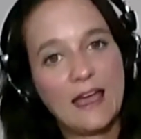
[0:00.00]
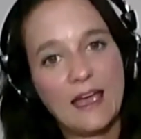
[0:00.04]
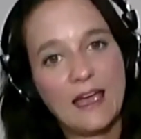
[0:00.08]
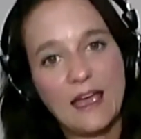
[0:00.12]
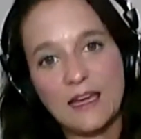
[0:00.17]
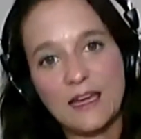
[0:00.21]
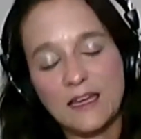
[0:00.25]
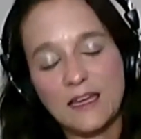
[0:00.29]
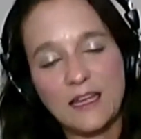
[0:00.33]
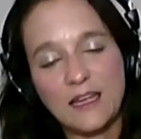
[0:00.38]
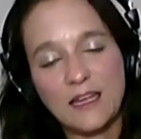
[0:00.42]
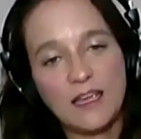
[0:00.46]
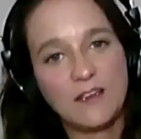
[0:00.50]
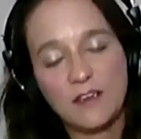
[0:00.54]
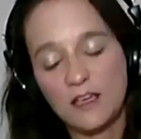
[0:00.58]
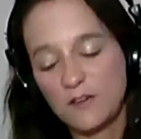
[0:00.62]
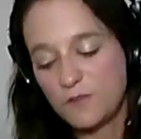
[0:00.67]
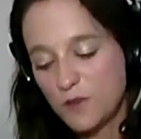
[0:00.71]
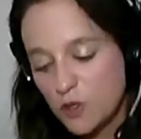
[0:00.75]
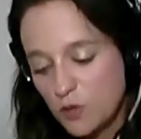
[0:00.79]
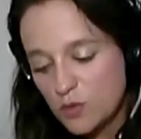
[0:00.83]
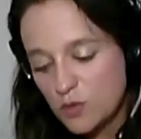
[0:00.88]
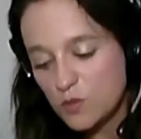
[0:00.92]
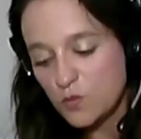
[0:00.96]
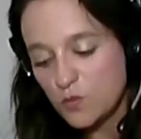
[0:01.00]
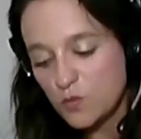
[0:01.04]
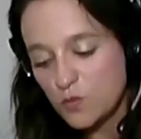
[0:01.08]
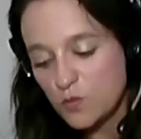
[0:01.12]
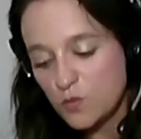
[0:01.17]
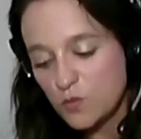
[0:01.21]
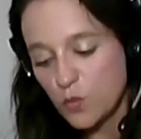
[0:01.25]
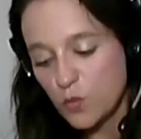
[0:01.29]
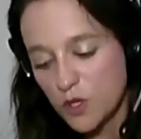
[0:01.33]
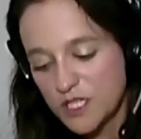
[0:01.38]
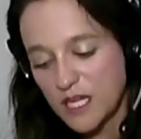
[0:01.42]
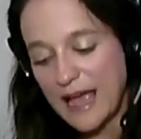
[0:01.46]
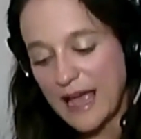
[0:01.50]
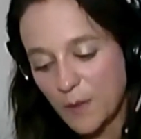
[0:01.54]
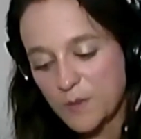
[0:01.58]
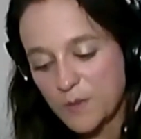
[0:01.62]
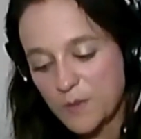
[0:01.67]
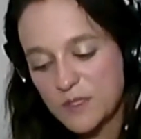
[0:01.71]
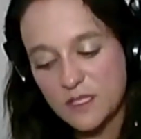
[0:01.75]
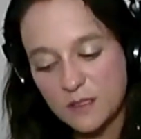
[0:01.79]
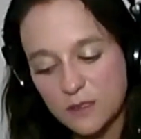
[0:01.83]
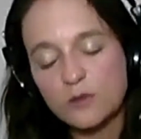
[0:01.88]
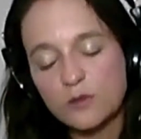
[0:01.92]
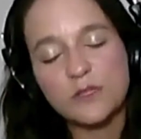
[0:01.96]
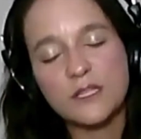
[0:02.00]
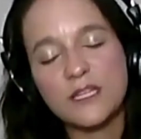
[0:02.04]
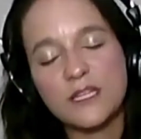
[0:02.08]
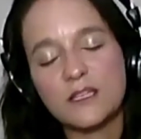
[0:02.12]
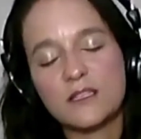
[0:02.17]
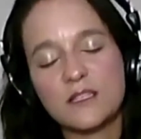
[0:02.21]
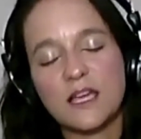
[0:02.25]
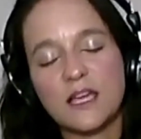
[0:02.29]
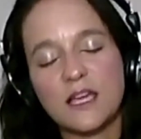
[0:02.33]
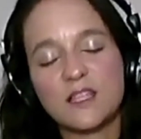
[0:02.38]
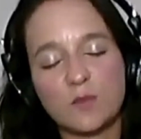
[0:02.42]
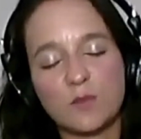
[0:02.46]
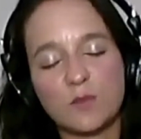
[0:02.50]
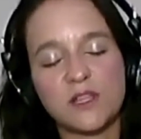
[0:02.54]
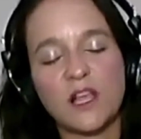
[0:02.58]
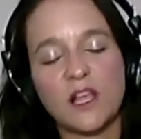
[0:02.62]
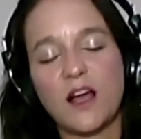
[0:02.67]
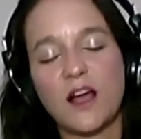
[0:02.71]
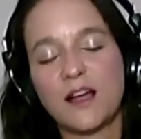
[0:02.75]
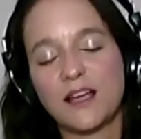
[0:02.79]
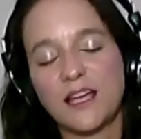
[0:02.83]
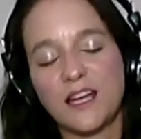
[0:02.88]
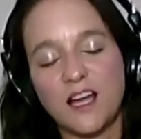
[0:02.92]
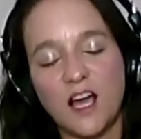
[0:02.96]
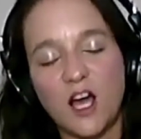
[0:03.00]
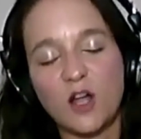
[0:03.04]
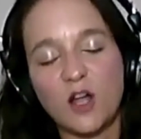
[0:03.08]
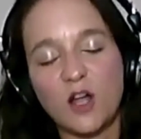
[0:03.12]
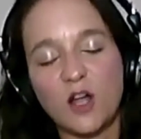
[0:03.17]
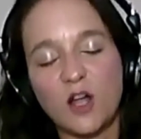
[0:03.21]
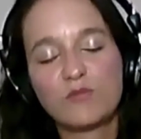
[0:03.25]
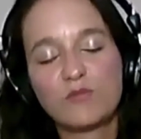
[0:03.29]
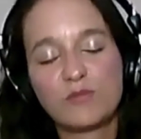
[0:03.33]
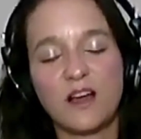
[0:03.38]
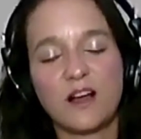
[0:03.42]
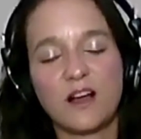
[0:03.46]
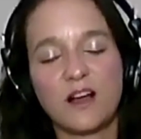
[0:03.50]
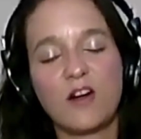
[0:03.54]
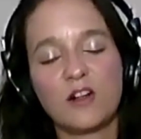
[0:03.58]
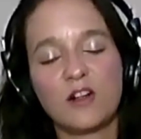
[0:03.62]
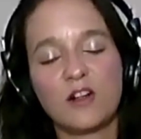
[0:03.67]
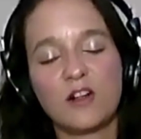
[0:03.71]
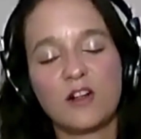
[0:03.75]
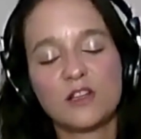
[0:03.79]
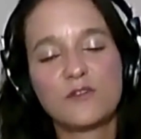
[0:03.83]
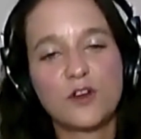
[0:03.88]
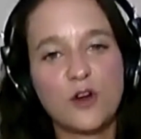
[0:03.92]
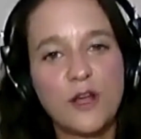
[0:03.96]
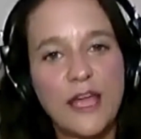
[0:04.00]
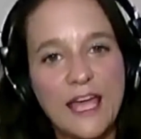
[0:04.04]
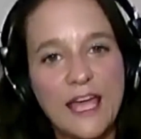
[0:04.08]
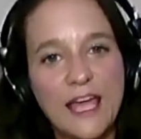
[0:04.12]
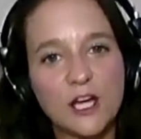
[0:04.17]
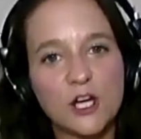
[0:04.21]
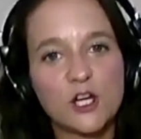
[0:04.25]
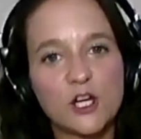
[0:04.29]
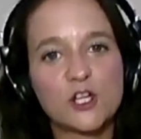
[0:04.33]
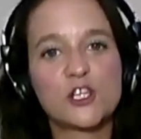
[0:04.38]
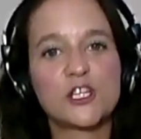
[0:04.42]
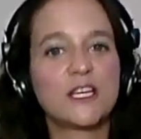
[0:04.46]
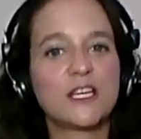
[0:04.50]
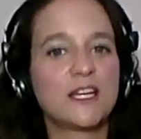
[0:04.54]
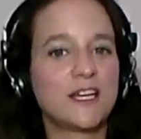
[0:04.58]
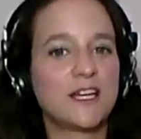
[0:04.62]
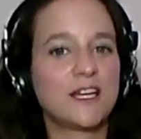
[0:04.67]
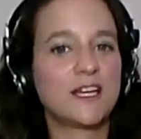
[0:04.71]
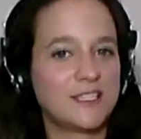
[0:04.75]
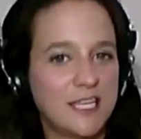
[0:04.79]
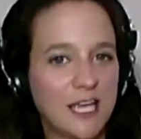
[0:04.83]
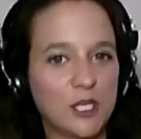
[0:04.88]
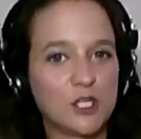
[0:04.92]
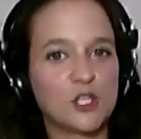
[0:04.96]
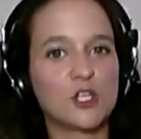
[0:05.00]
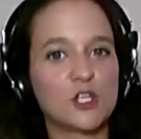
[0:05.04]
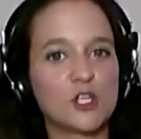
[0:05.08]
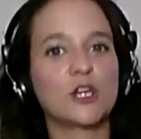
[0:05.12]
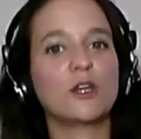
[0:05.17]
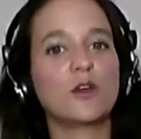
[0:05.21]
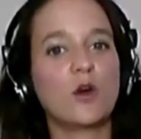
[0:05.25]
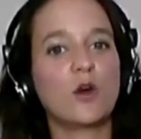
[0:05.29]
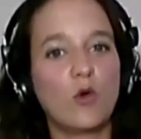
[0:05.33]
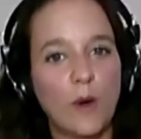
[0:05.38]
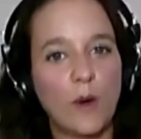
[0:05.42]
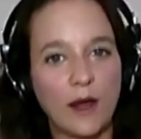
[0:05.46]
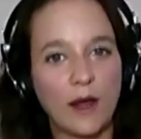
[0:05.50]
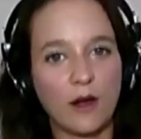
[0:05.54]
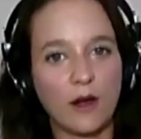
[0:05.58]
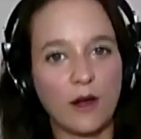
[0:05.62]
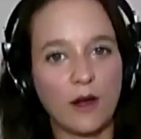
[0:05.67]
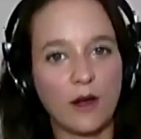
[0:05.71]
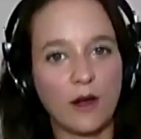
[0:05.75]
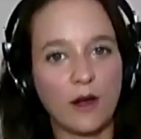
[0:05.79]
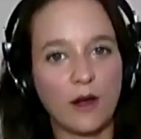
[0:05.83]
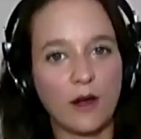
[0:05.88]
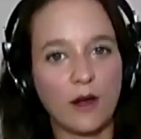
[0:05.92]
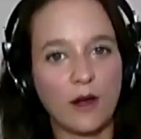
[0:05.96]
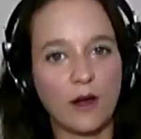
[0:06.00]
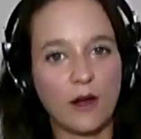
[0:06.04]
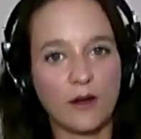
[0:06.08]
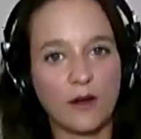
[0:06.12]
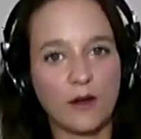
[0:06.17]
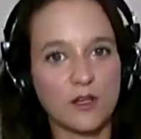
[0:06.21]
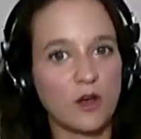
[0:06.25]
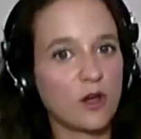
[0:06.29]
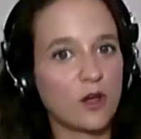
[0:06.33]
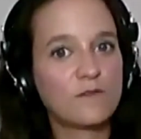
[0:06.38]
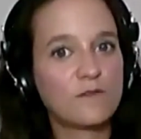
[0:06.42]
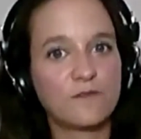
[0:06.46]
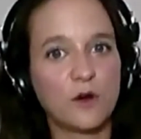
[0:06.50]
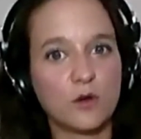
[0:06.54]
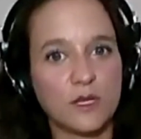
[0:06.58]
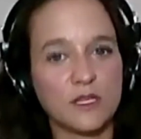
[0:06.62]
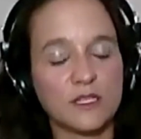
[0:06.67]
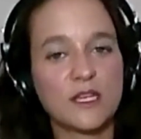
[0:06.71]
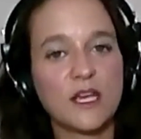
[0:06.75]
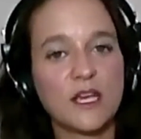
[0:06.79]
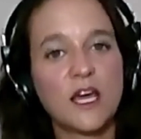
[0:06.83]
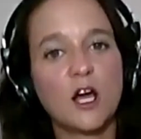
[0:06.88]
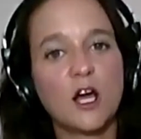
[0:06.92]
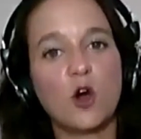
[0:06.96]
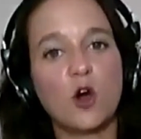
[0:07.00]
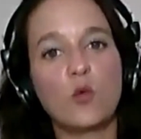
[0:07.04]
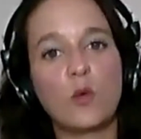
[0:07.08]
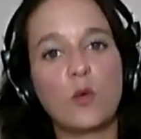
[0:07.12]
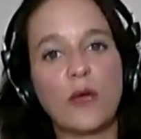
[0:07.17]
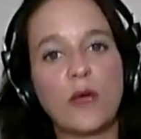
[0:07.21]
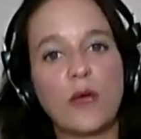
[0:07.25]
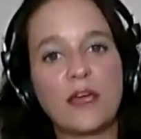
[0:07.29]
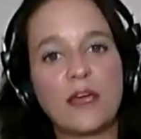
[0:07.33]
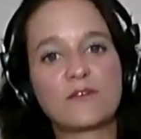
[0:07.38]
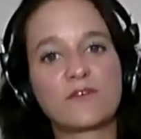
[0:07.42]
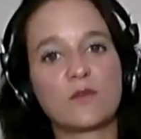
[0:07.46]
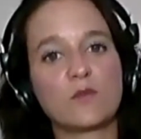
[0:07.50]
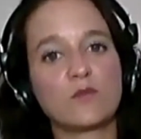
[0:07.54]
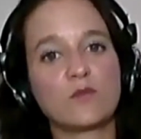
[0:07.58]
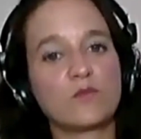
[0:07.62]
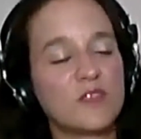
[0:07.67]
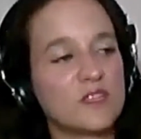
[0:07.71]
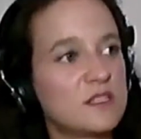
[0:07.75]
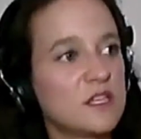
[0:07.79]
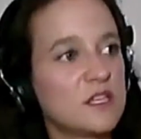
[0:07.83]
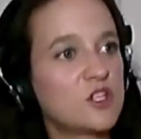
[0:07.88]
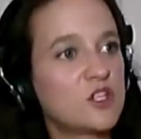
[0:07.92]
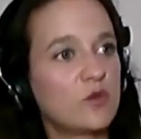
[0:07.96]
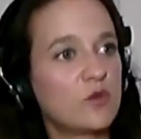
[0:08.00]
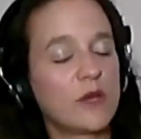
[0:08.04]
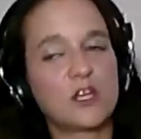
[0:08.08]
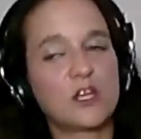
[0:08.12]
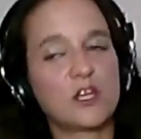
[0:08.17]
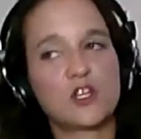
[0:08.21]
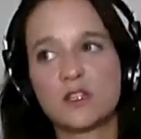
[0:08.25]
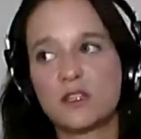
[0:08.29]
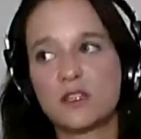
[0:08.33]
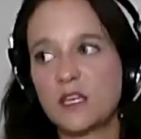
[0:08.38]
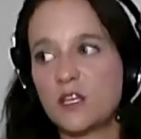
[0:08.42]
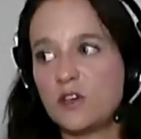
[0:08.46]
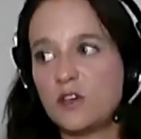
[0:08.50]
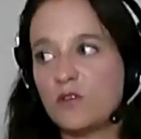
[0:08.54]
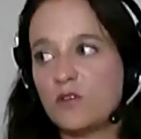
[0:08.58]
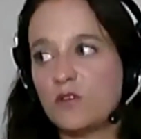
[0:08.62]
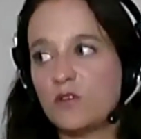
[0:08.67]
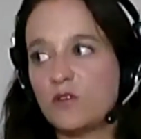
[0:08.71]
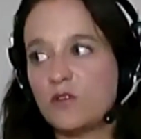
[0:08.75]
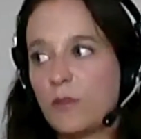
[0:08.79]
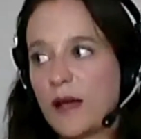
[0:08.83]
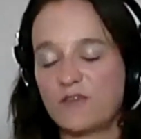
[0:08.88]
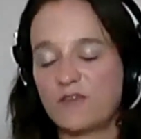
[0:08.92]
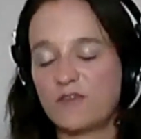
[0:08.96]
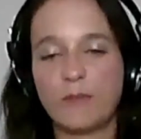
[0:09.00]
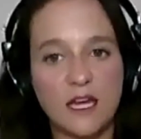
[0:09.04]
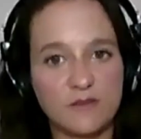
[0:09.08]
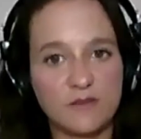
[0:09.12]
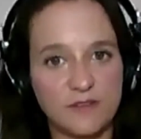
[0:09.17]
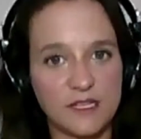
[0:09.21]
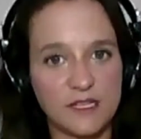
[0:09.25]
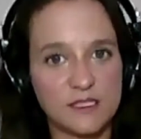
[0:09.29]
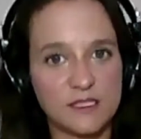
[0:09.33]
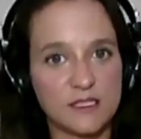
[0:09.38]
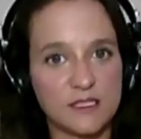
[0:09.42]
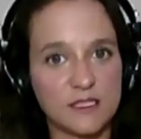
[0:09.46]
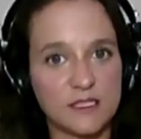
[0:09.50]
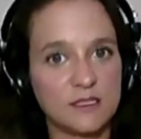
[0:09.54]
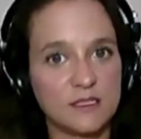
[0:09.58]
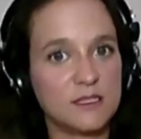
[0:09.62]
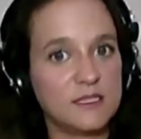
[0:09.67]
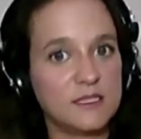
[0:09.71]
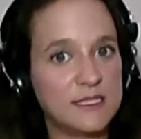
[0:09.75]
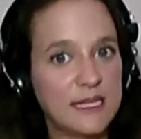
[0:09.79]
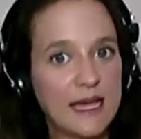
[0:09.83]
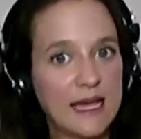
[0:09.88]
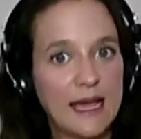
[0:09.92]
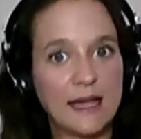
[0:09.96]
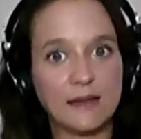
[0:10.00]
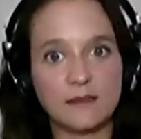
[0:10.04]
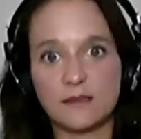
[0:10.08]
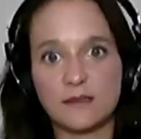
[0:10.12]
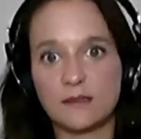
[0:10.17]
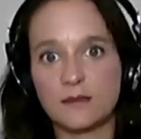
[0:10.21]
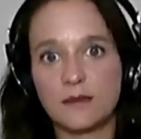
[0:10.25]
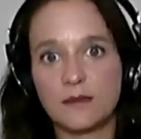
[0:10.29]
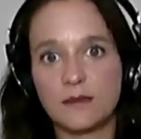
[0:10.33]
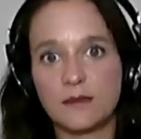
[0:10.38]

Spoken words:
And if you were to absolutely take the plug and unplug all of your energy, attention, awareness, all your focus away from the situation that you might have manifested, the debt,